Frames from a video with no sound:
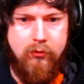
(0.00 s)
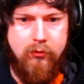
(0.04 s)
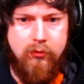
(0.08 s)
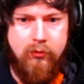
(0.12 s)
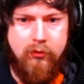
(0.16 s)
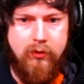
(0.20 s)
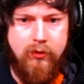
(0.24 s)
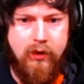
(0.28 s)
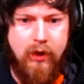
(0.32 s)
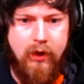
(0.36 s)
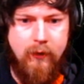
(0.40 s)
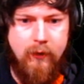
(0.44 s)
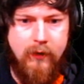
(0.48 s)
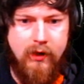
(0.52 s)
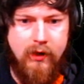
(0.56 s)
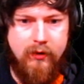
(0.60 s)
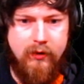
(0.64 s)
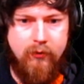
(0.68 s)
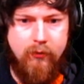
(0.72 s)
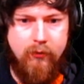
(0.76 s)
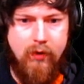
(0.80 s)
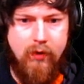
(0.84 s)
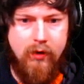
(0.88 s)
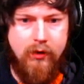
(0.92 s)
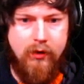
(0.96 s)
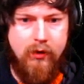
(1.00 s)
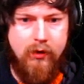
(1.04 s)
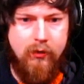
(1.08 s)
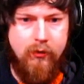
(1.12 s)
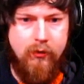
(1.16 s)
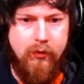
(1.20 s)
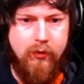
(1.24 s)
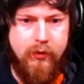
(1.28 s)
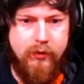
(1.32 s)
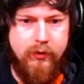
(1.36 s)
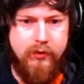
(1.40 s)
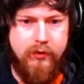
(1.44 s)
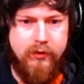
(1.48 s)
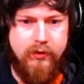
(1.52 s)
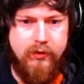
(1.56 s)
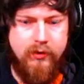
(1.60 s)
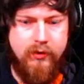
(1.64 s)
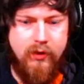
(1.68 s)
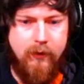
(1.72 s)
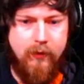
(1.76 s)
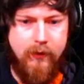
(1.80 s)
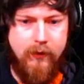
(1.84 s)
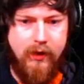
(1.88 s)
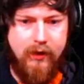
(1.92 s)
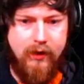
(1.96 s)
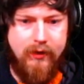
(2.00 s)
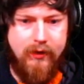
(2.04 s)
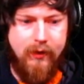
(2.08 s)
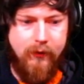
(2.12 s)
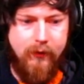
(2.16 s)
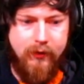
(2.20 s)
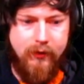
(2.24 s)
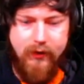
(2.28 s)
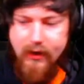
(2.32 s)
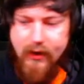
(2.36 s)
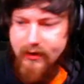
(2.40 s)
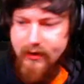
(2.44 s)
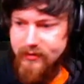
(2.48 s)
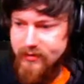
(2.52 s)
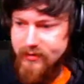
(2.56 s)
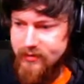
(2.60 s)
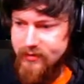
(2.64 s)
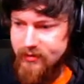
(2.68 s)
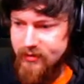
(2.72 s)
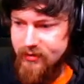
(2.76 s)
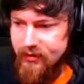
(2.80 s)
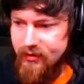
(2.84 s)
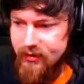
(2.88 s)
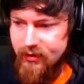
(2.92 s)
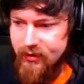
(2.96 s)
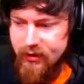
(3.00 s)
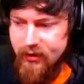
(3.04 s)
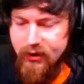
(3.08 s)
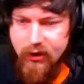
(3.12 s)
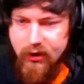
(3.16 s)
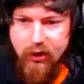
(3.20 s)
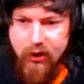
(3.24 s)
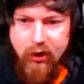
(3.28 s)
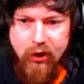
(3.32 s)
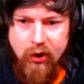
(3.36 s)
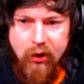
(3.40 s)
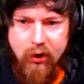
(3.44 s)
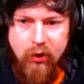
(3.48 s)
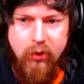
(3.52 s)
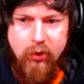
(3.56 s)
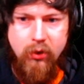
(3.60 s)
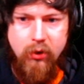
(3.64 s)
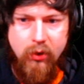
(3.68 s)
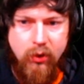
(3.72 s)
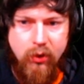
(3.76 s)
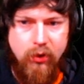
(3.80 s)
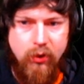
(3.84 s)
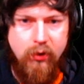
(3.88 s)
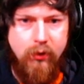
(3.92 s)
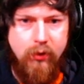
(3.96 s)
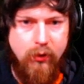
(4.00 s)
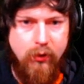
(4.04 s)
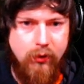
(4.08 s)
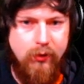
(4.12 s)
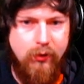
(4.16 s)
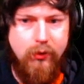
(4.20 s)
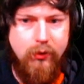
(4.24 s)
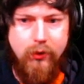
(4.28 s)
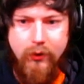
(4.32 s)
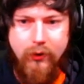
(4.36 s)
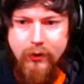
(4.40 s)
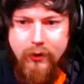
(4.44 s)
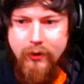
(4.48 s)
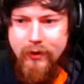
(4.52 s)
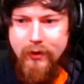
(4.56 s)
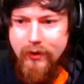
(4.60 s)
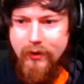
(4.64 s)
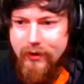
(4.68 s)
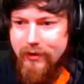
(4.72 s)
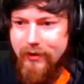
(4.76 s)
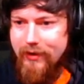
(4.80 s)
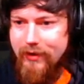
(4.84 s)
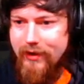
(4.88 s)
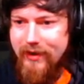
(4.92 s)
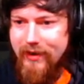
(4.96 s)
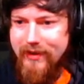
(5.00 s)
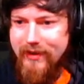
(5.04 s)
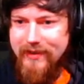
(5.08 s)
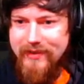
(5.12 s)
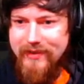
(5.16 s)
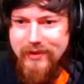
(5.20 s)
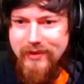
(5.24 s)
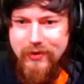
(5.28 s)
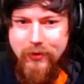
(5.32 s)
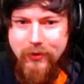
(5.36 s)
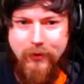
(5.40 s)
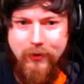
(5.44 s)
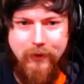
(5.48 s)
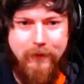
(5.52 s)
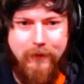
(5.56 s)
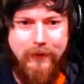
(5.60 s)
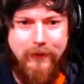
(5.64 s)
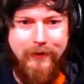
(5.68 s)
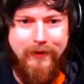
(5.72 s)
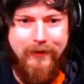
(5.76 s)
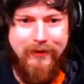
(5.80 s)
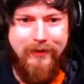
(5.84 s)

Okay, we got the rocking horse, and we got that one. Nice. Ooh, ooh, ooh. Oh, this is horrible.